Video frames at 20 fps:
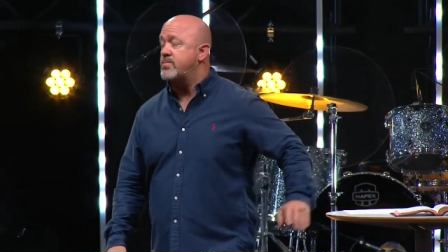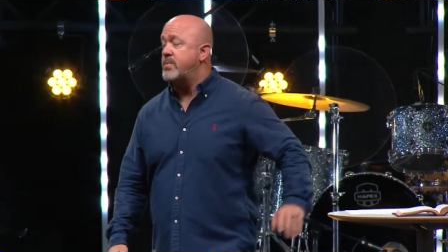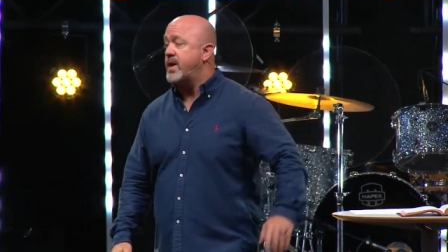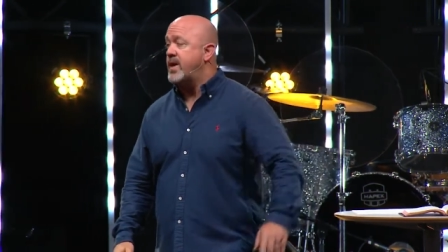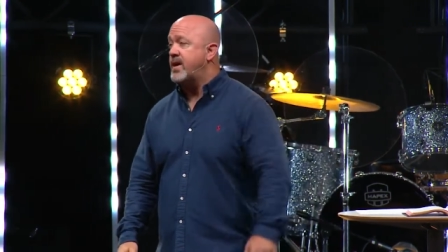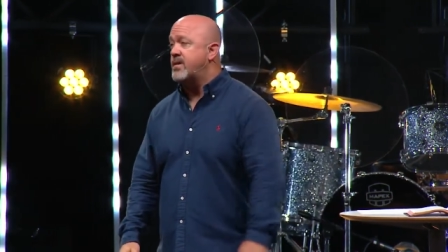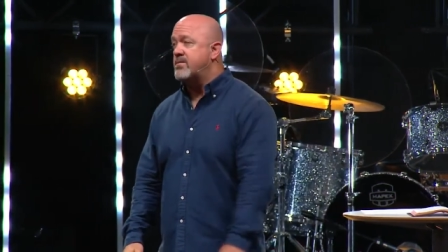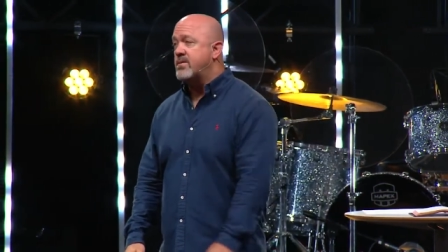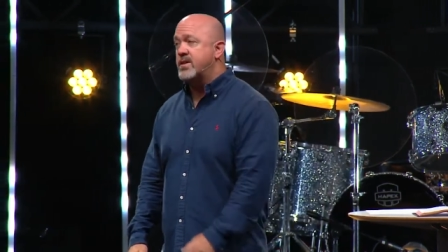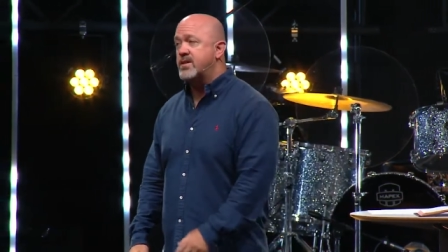man,
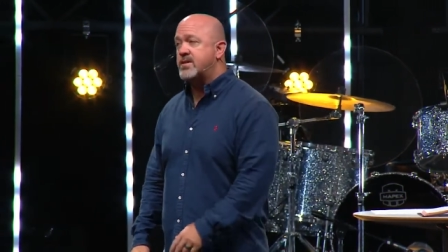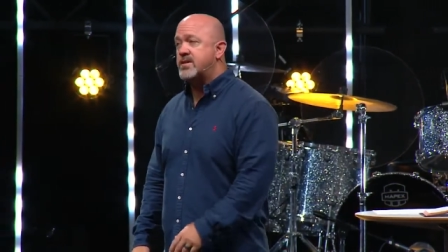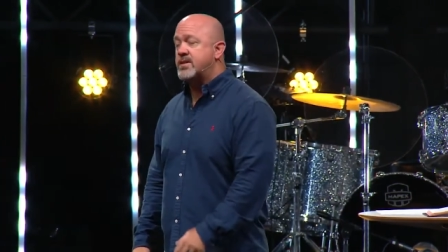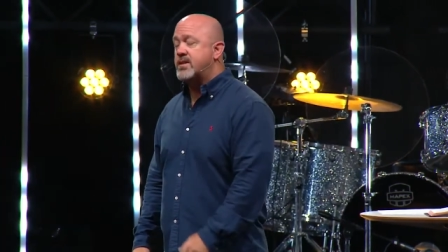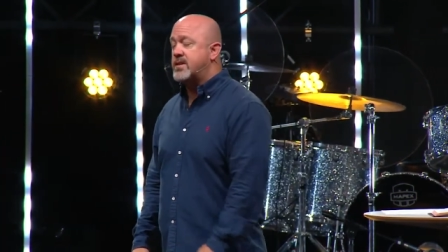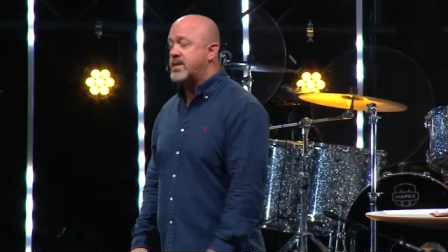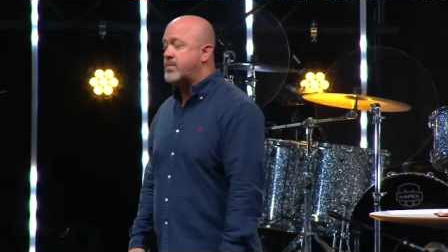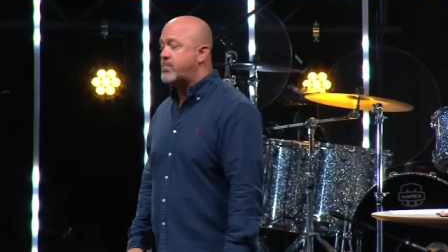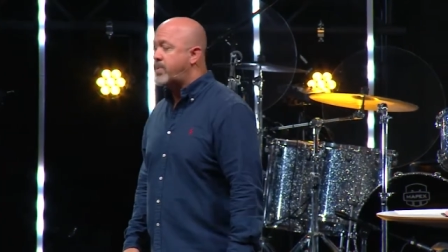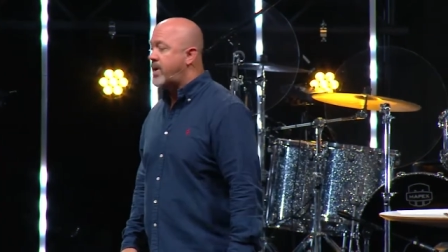I'm
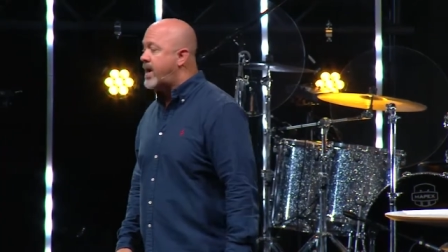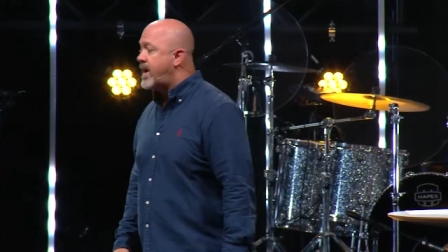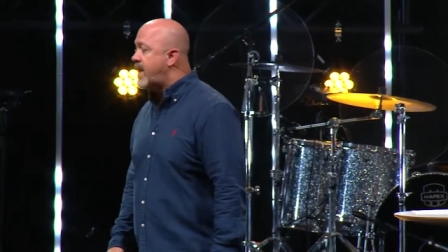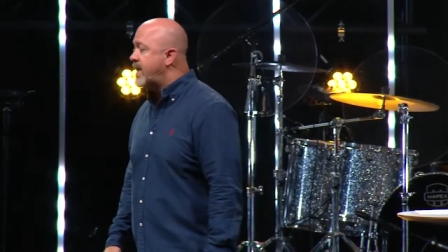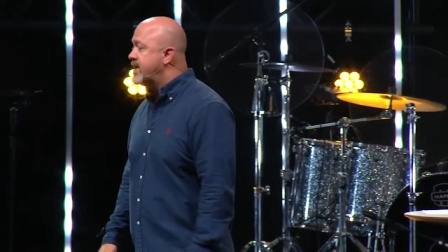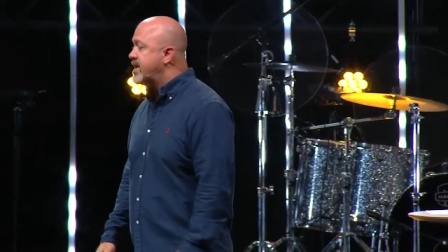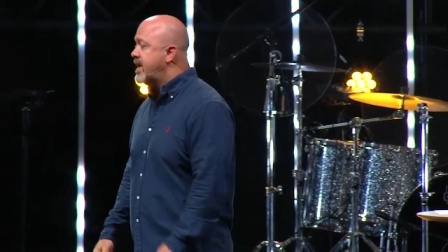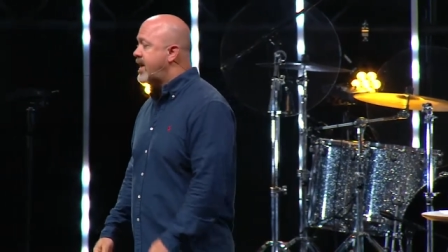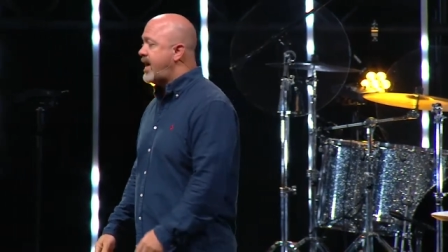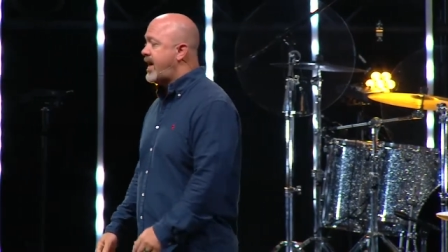listening to
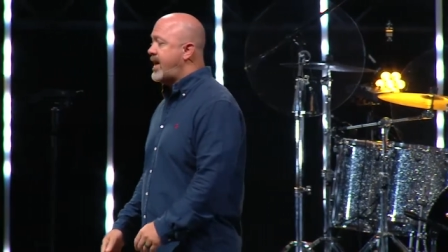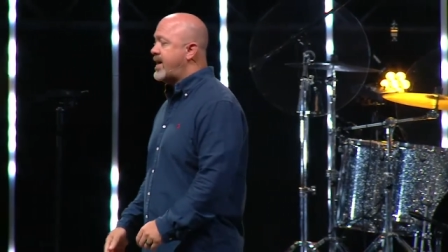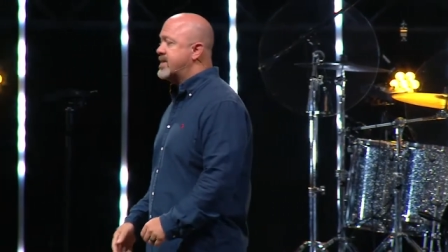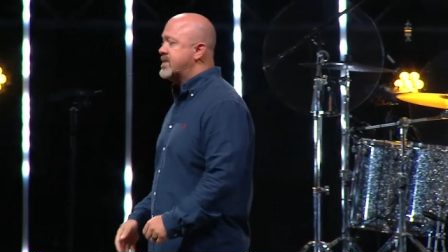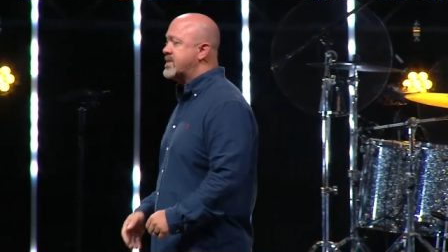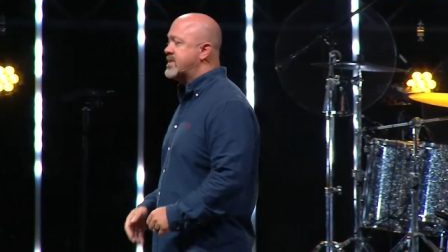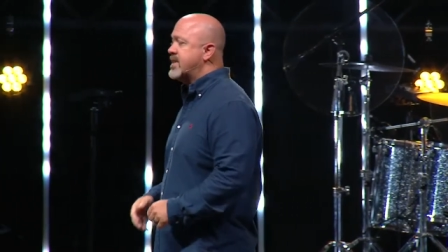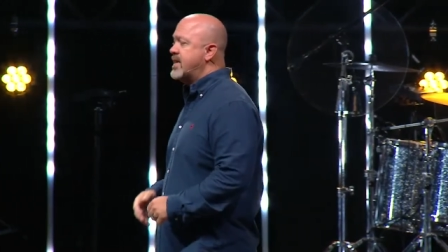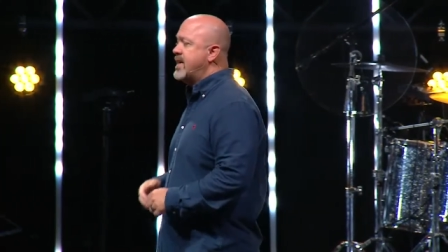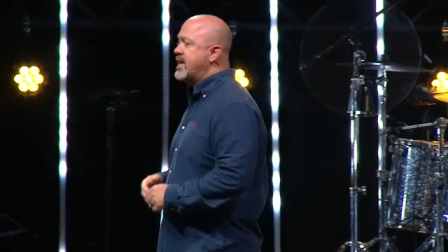
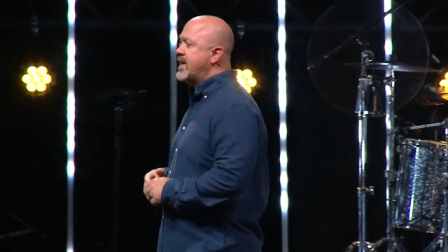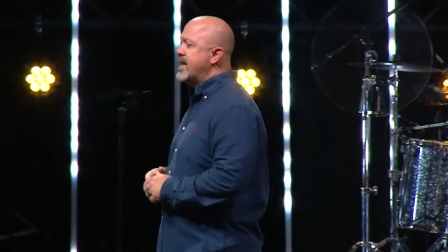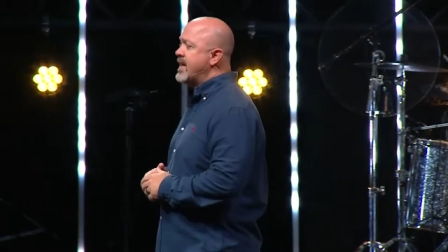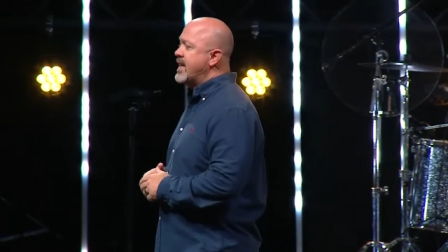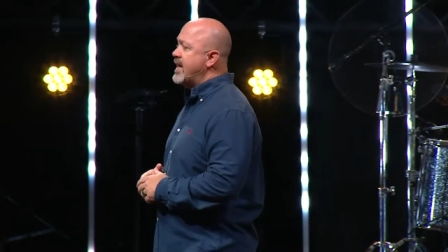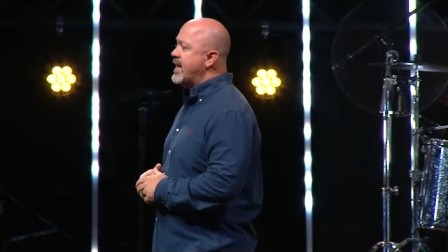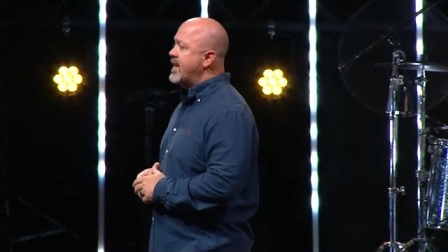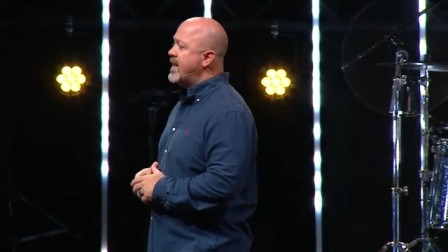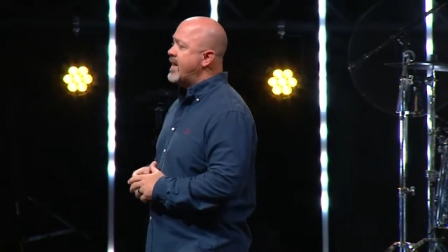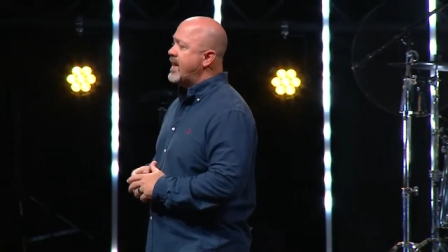podcasts.
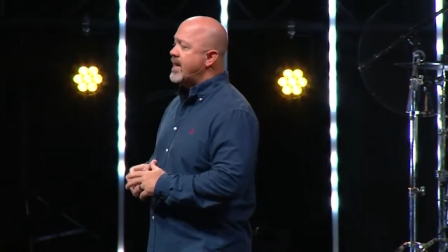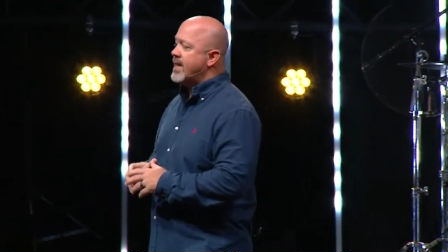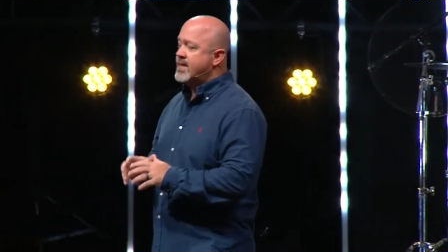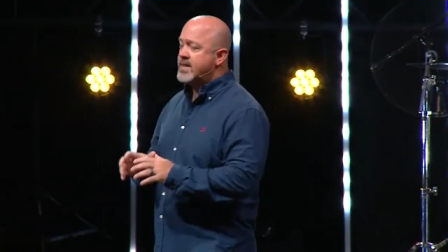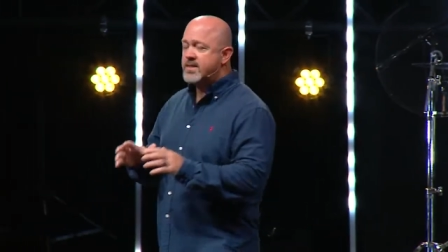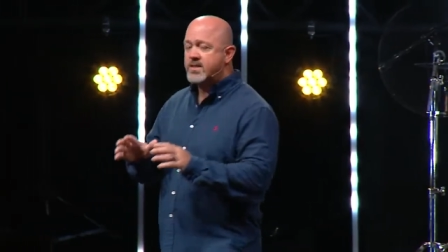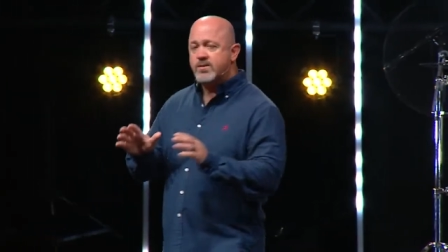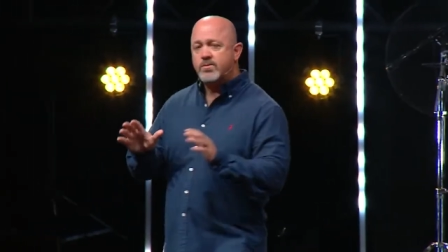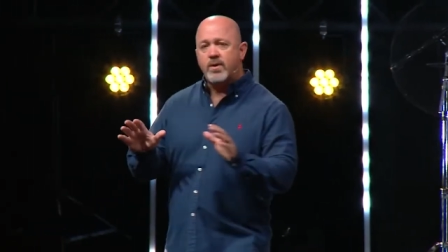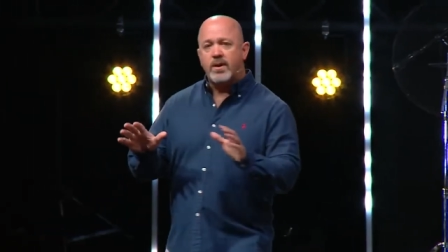And, and
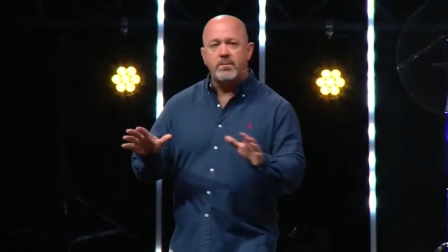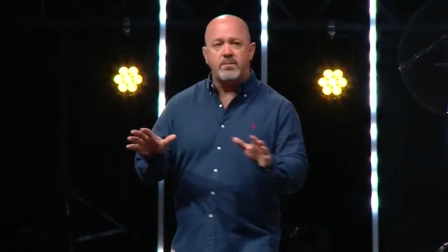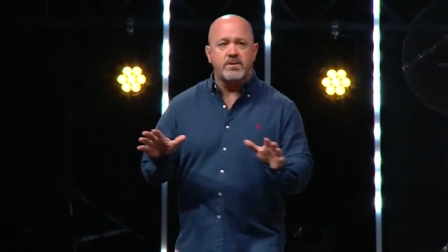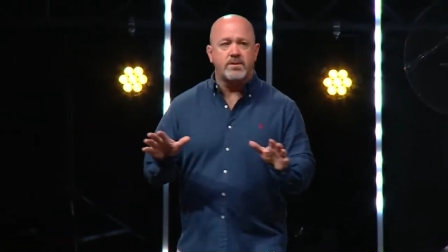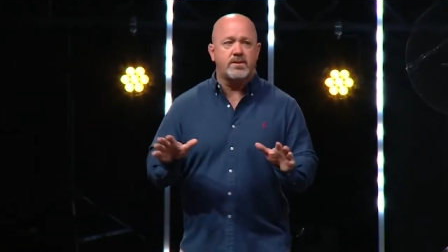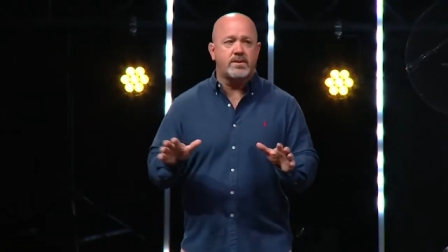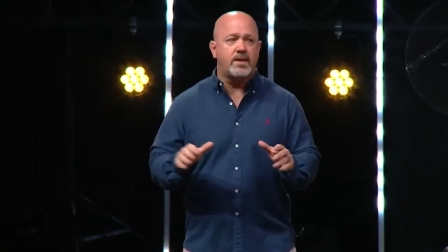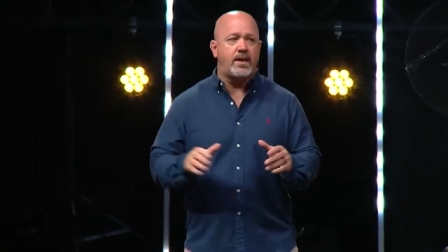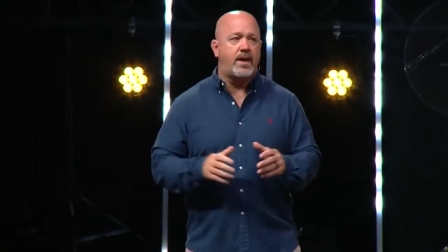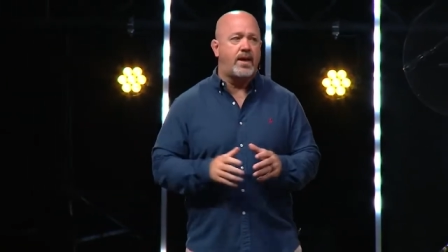this is what I'm going
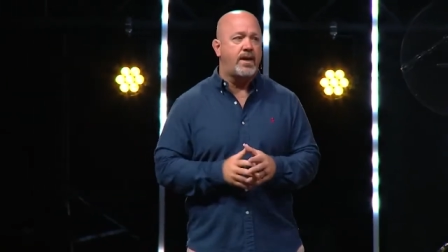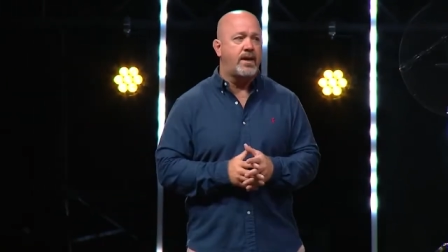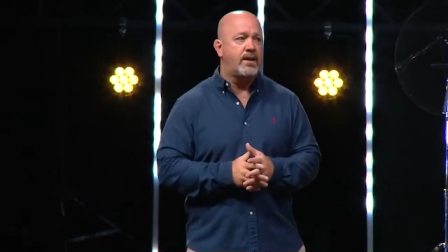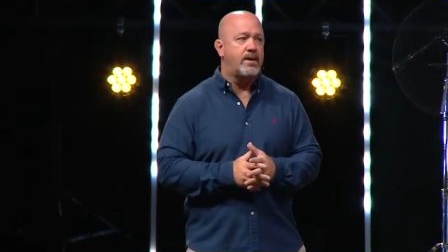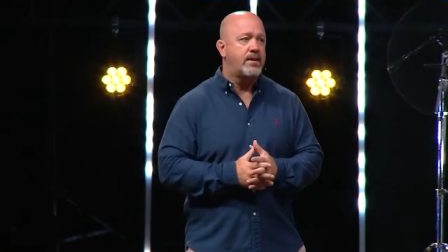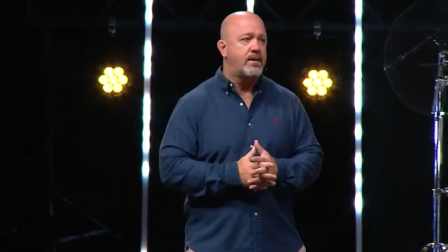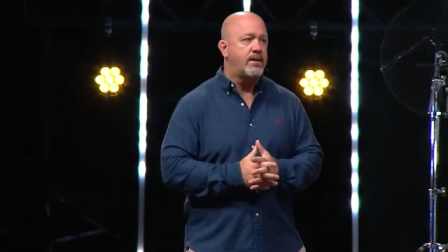to say